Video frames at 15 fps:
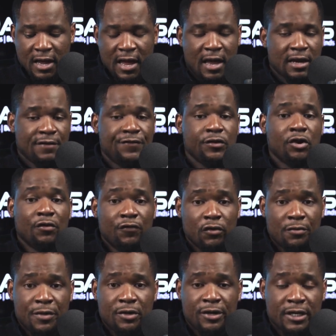And if you don't
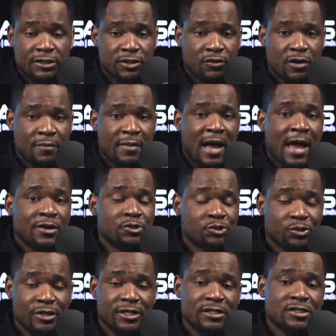follow me on Instagram, I
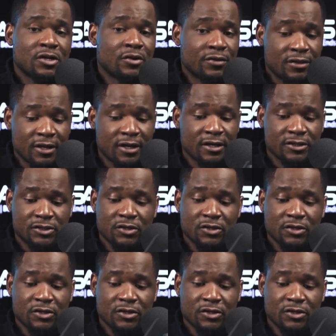usually start there,